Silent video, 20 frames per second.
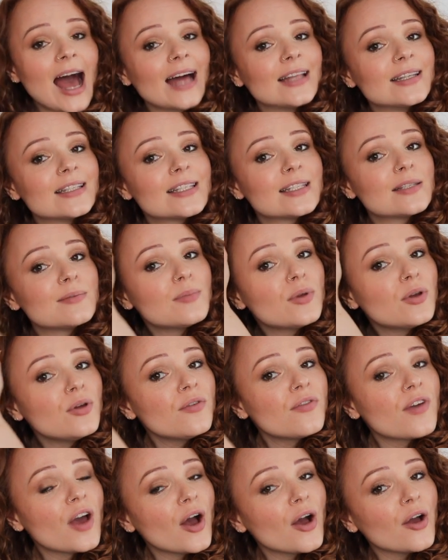and
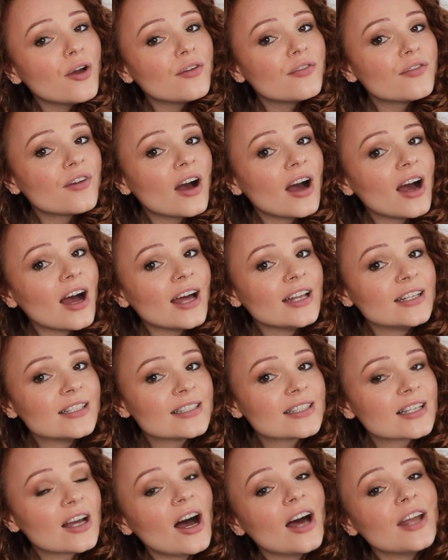smooth it over and
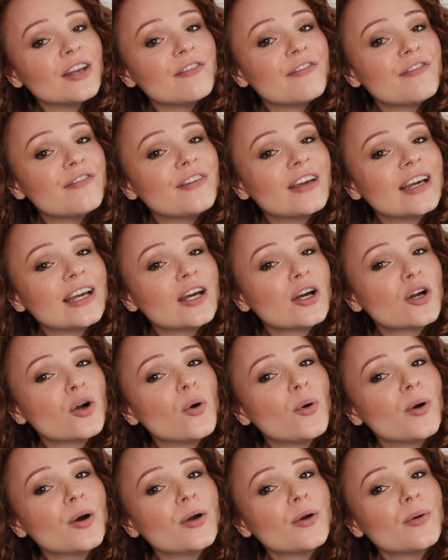just kind of finger
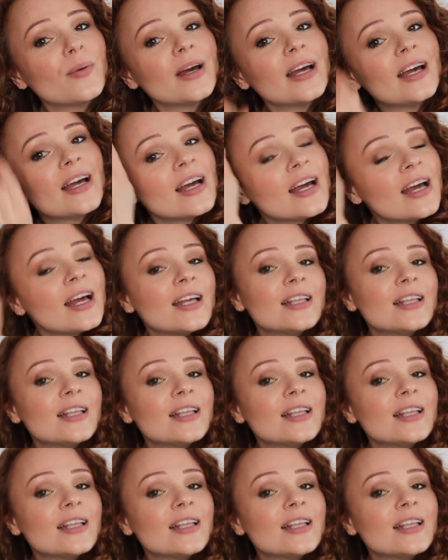coil it